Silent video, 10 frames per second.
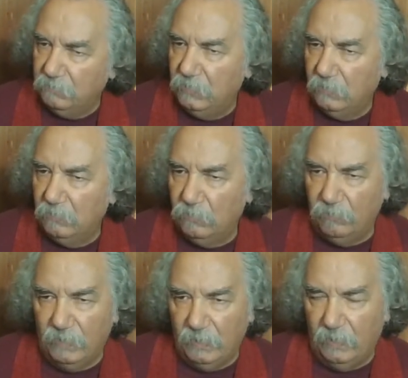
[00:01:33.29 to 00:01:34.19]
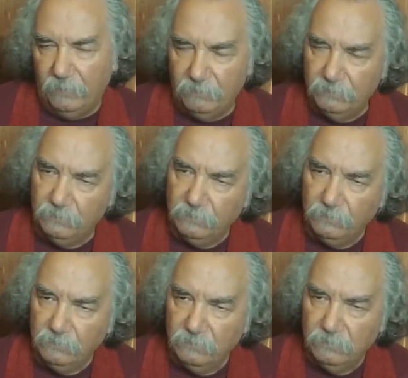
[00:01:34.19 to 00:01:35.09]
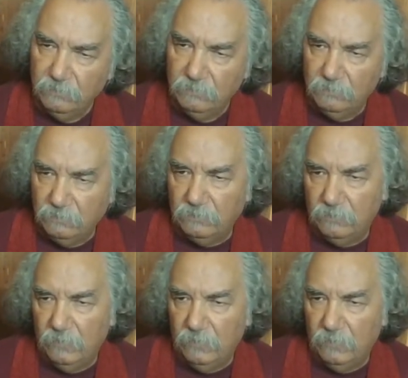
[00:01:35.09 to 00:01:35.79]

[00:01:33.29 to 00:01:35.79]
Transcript: You can groove on it.